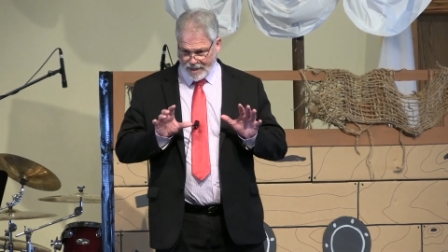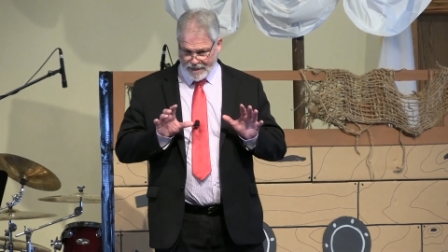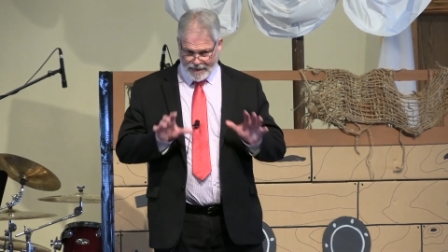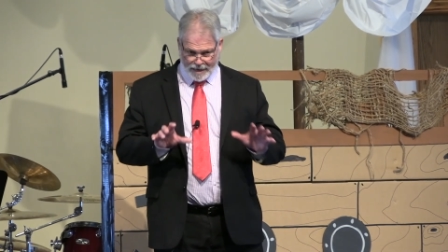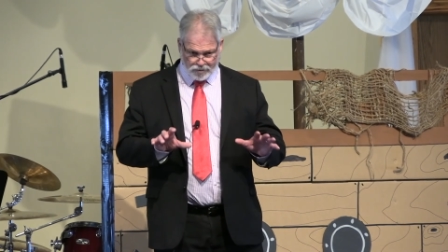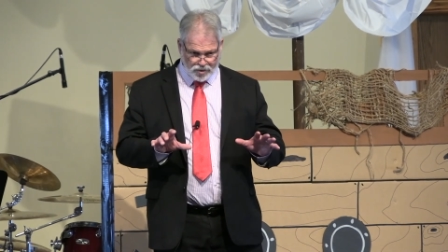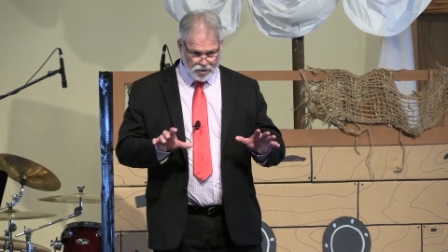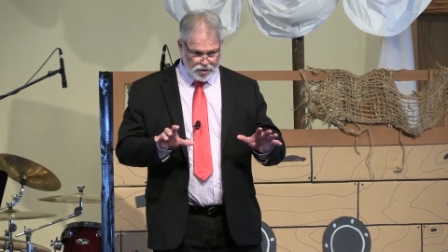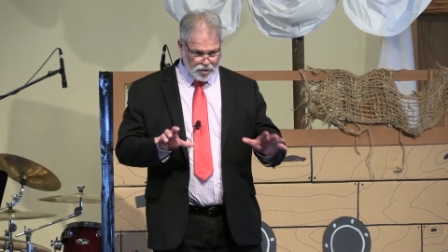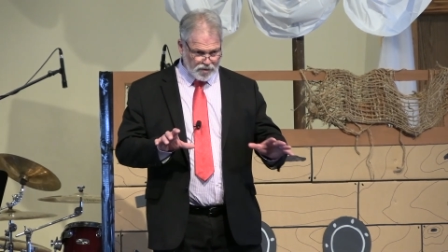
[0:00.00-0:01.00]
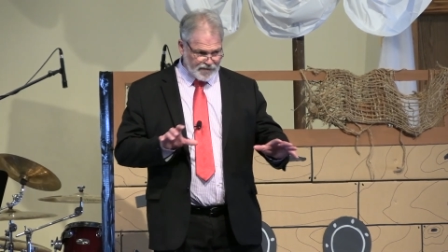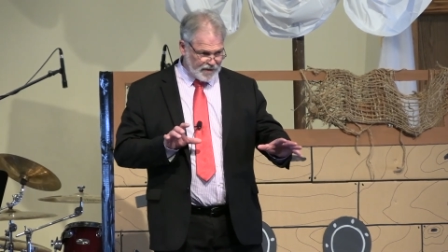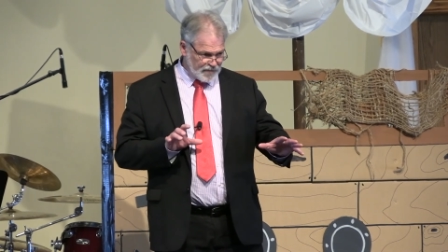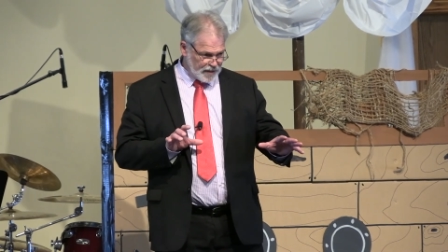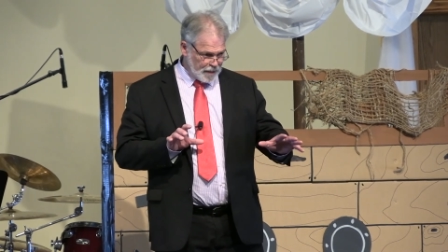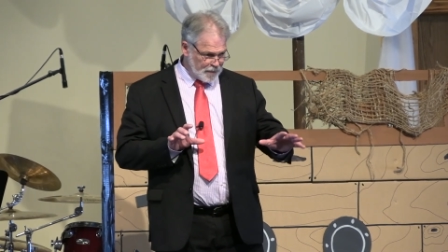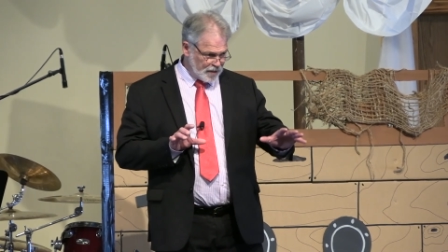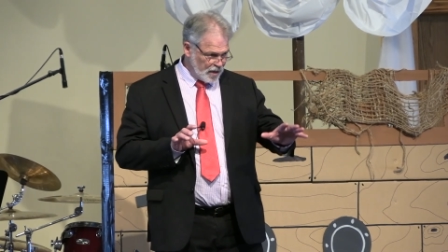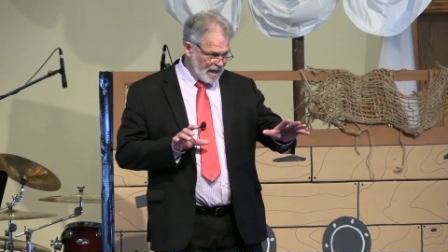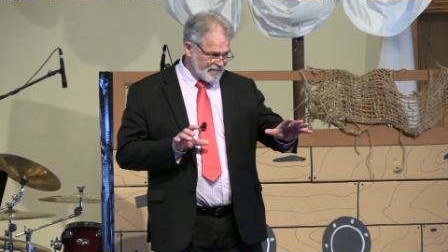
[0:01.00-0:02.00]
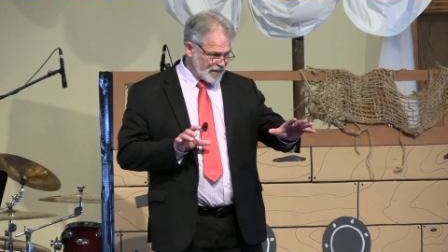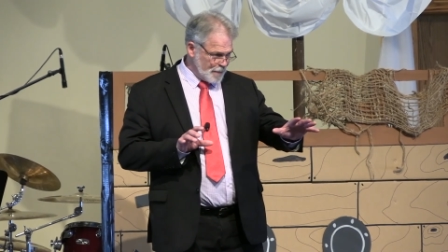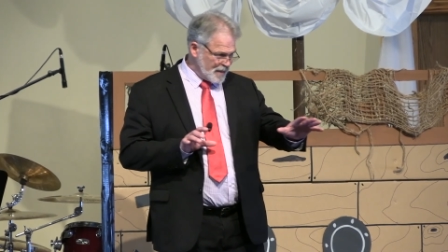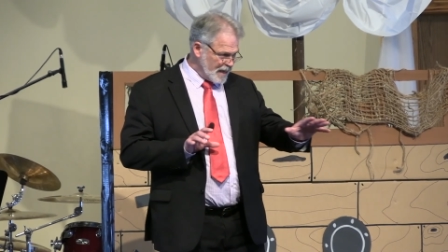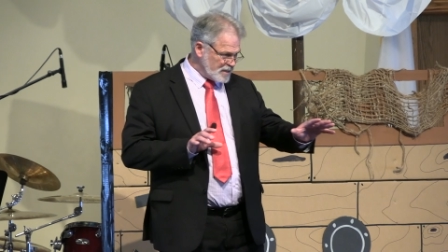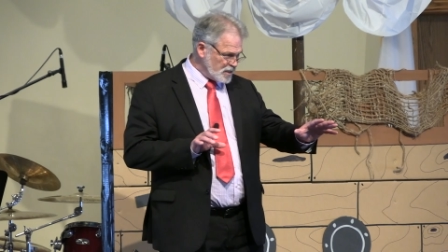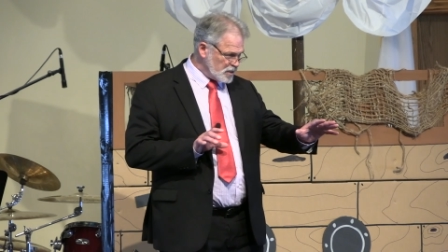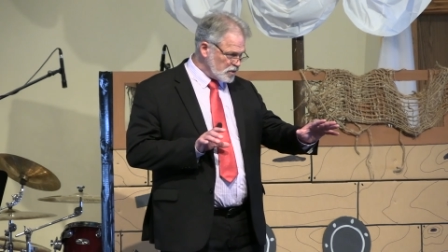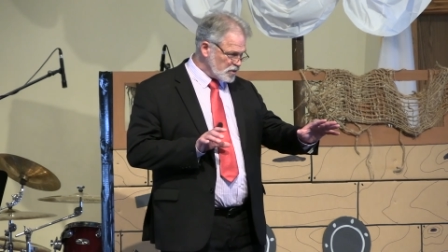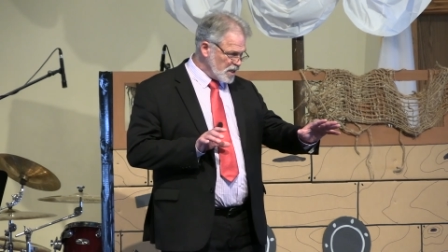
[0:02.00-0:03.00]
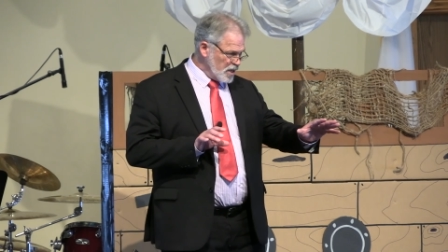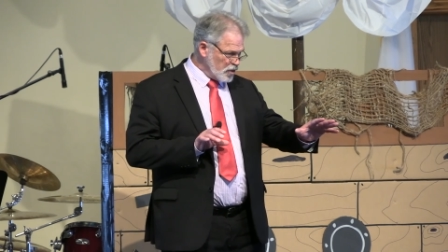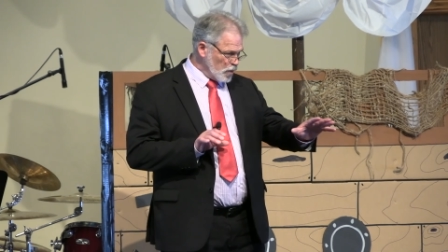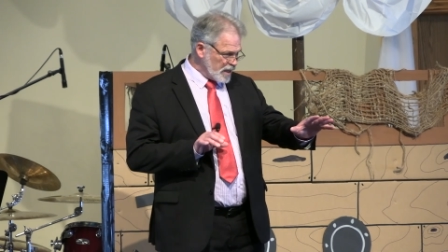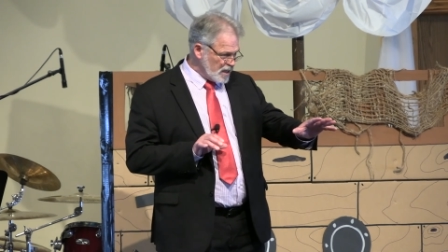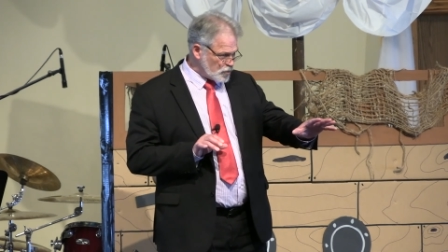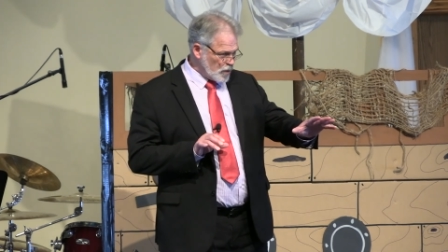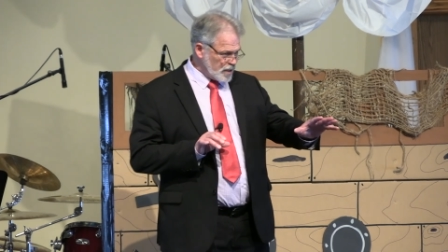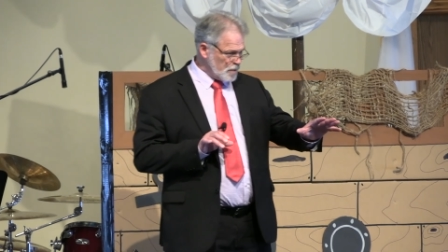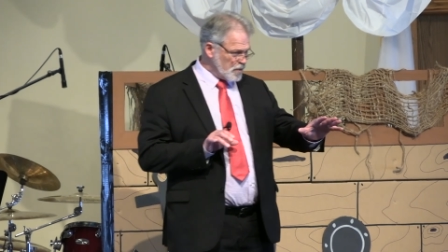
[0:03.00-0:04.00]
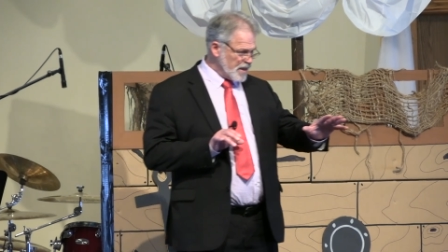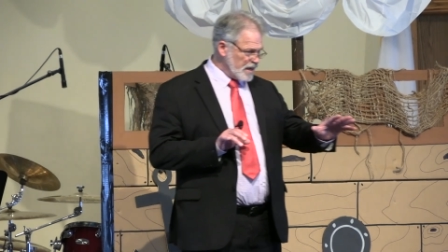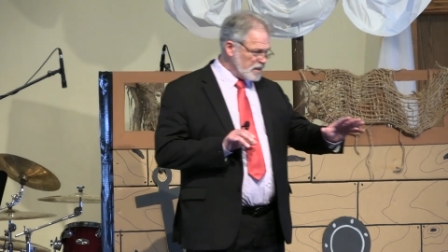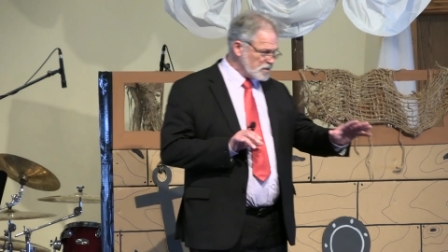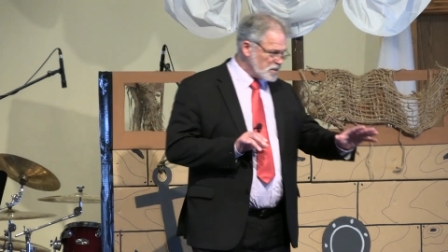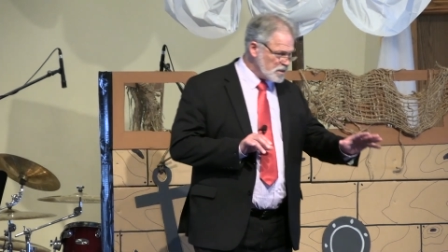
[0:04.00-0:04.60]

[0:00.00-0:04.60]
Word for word: counsel you have given them in their lifetime in 18 years? You want to guess what number that is?